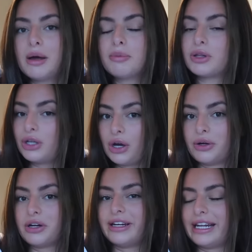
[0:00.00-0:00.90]
But the
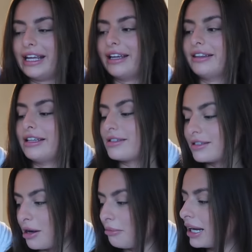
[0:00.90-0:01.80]
yoga hoodie, this
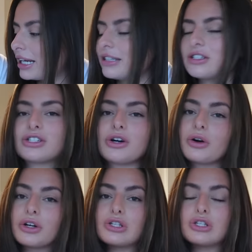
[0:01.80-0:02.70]
has come back into
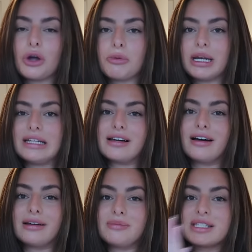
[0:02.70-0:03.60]
stock so many
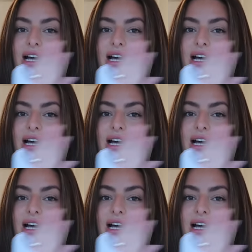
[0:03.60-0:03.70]
times.